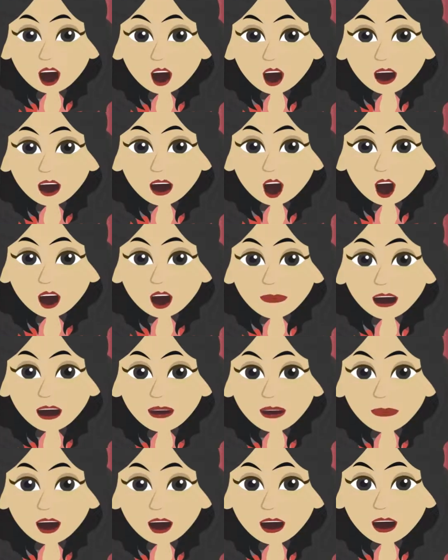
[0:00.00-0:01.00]
to wind up
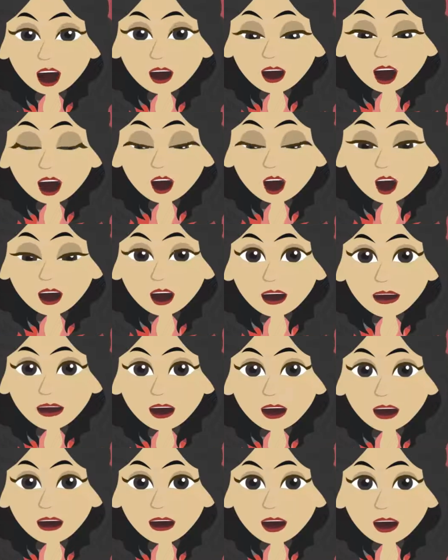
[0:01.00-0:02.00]
actually losing billions
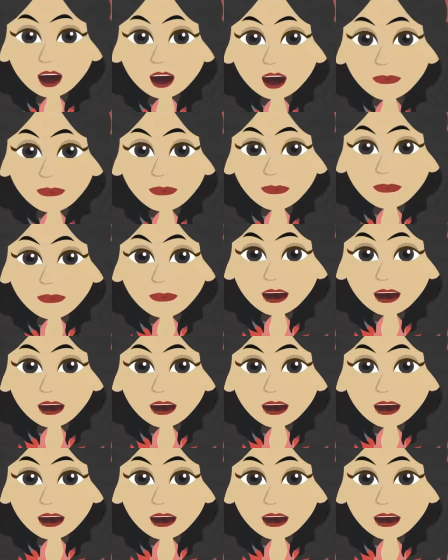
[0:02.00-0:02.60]
in the end, or